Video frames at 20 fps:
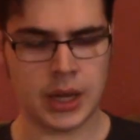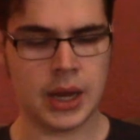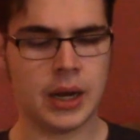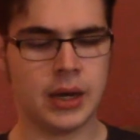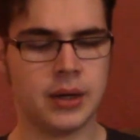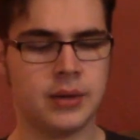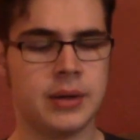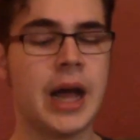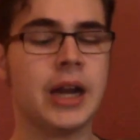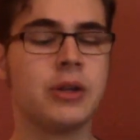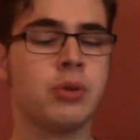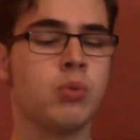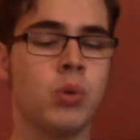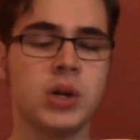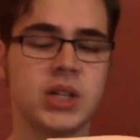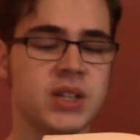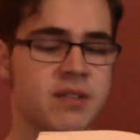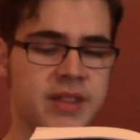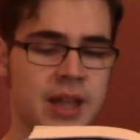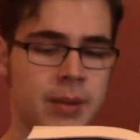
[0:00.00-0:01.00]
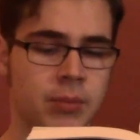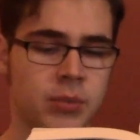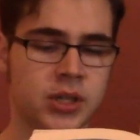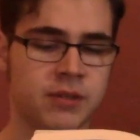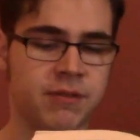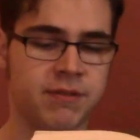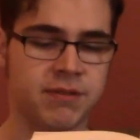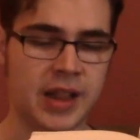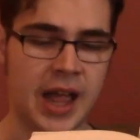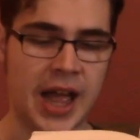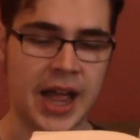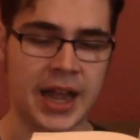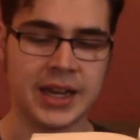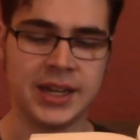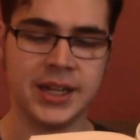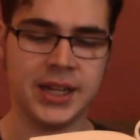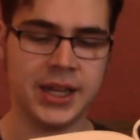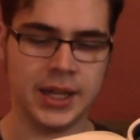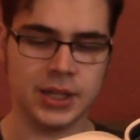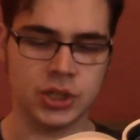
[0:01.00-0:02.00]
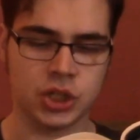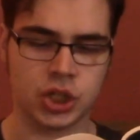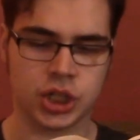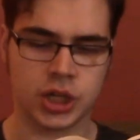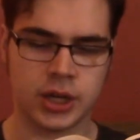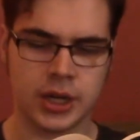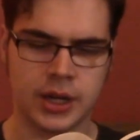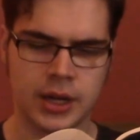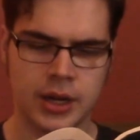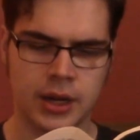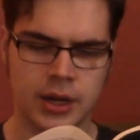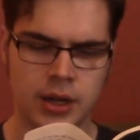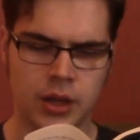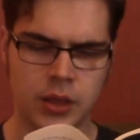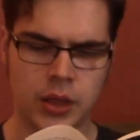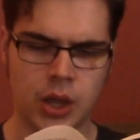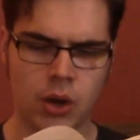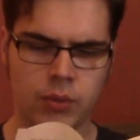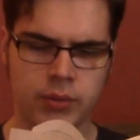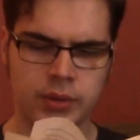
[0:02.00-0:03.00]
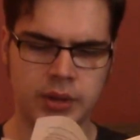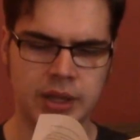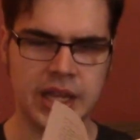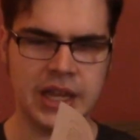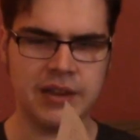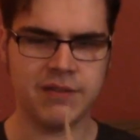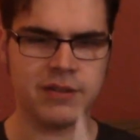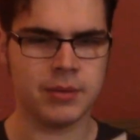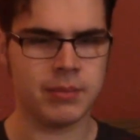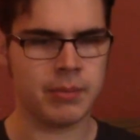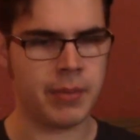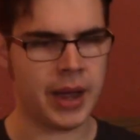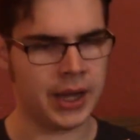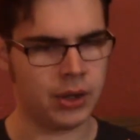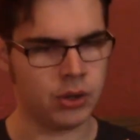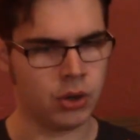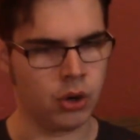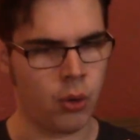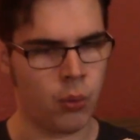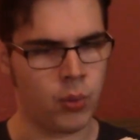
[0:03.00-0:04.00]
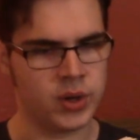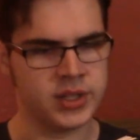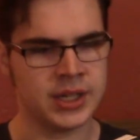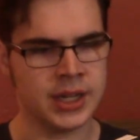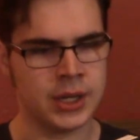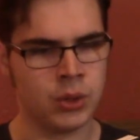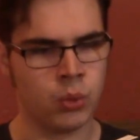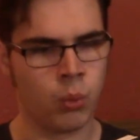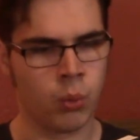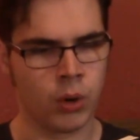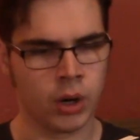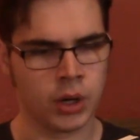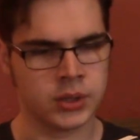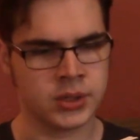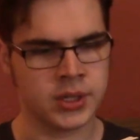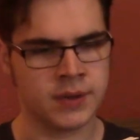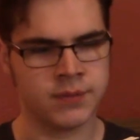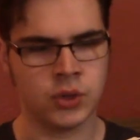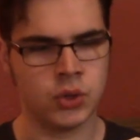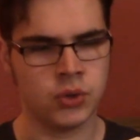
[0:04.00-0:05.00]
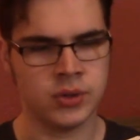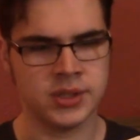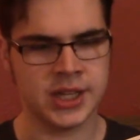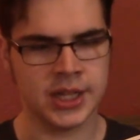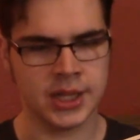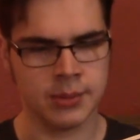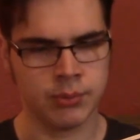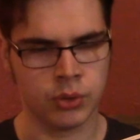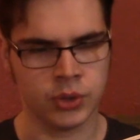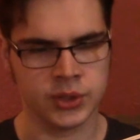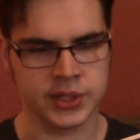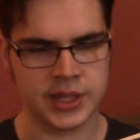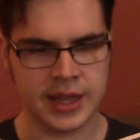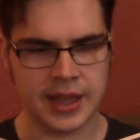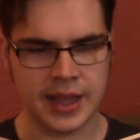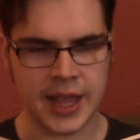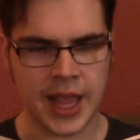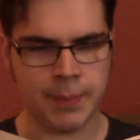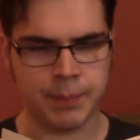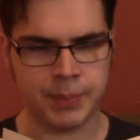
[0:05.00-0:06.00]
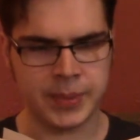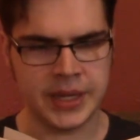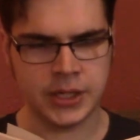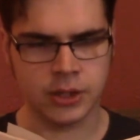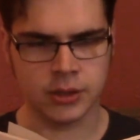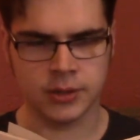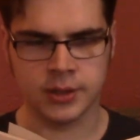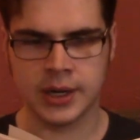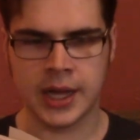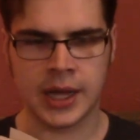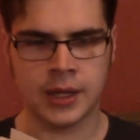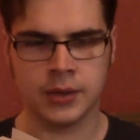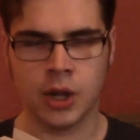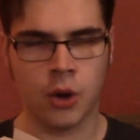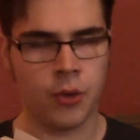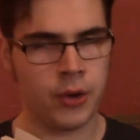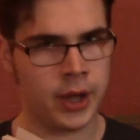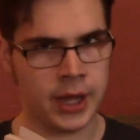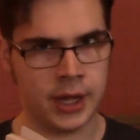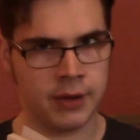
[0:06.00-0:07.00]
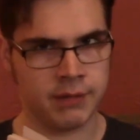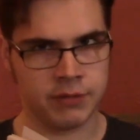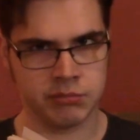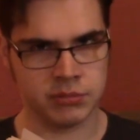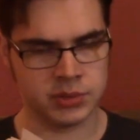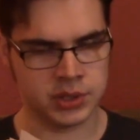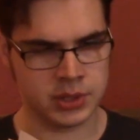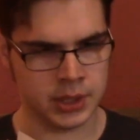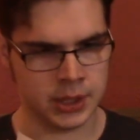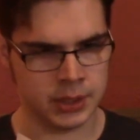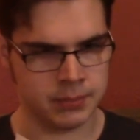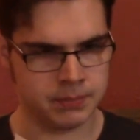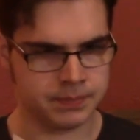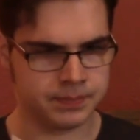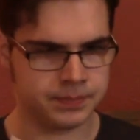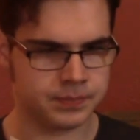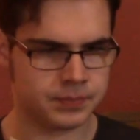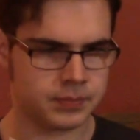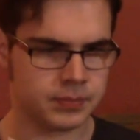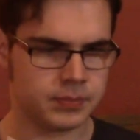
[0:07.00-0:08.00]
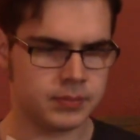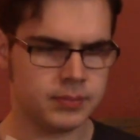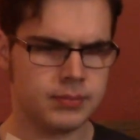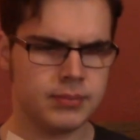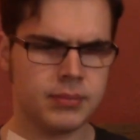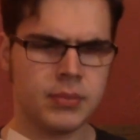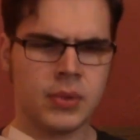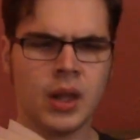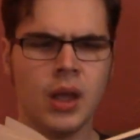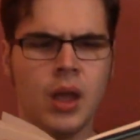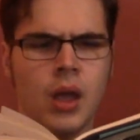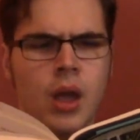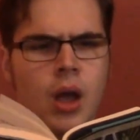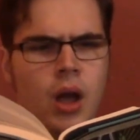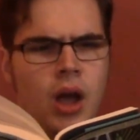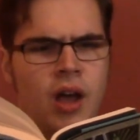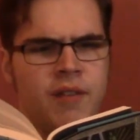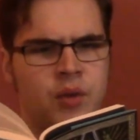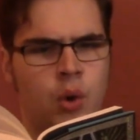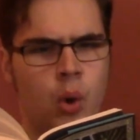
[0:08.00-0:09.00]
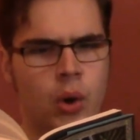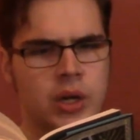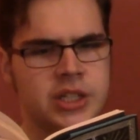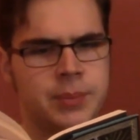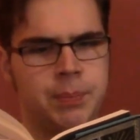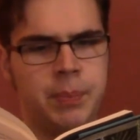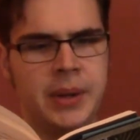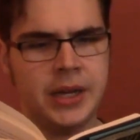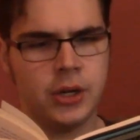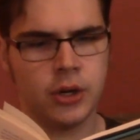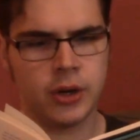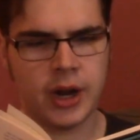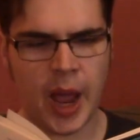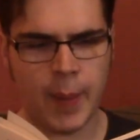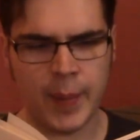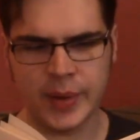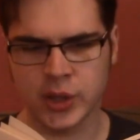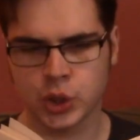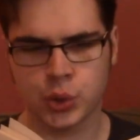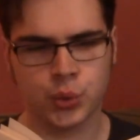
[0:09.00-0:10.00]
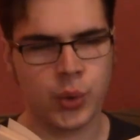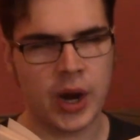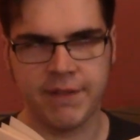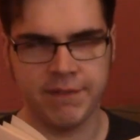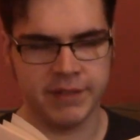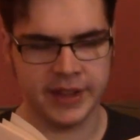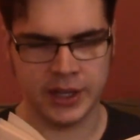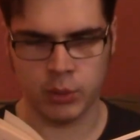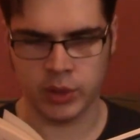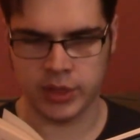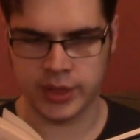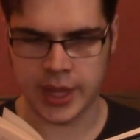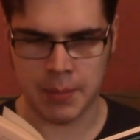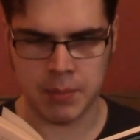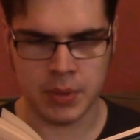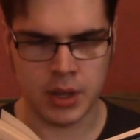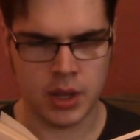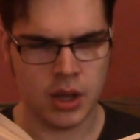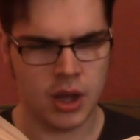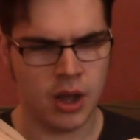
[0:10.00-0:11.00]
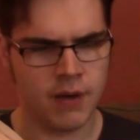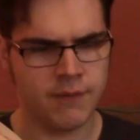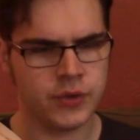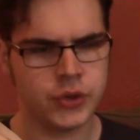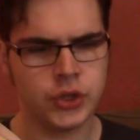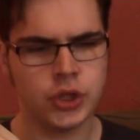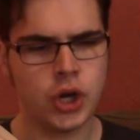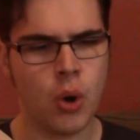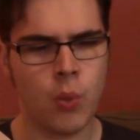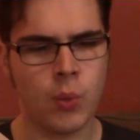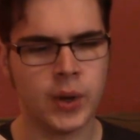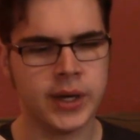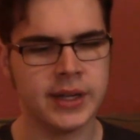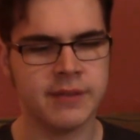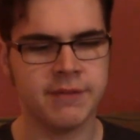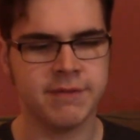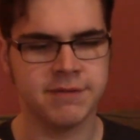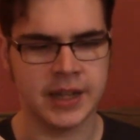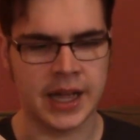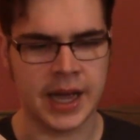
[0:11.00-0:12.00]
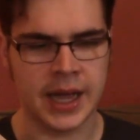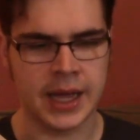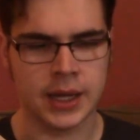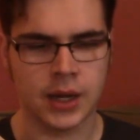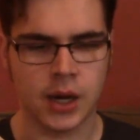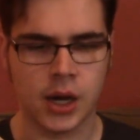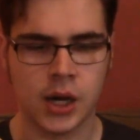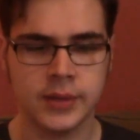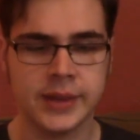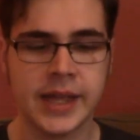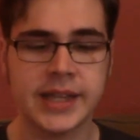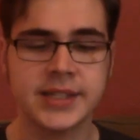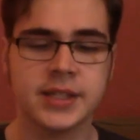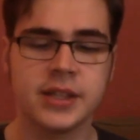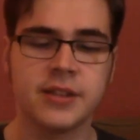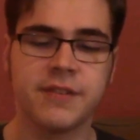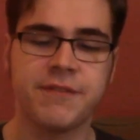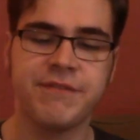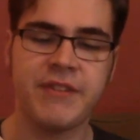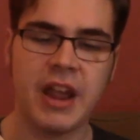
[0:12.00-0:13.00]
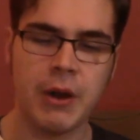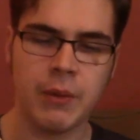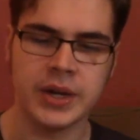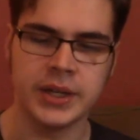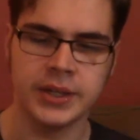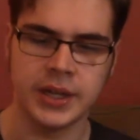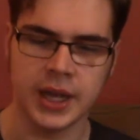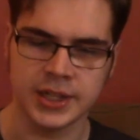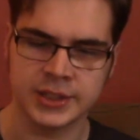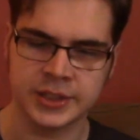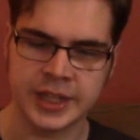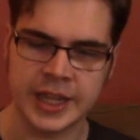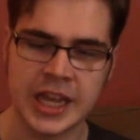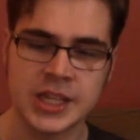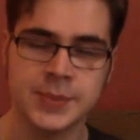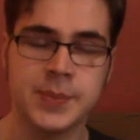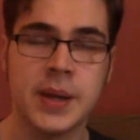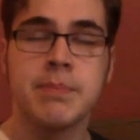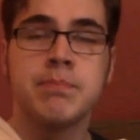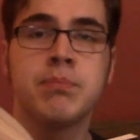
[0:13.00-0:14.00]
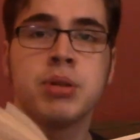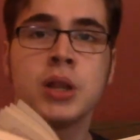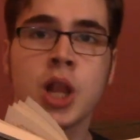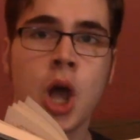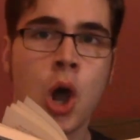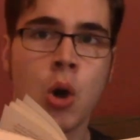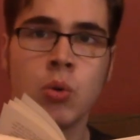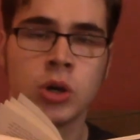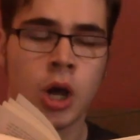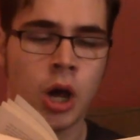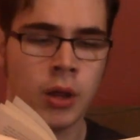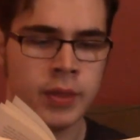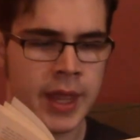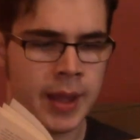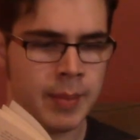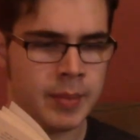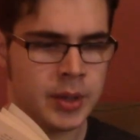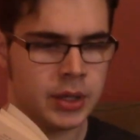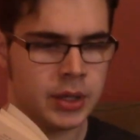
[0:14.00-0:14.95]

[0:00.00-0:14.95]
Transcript: Not one of them could fly an inch, though even Michael was in words of 2 syllables, and Peter did not know A from Z. Of course, Peter had been trifling with them, for no one can fly unless the fairy dust has been blown on them.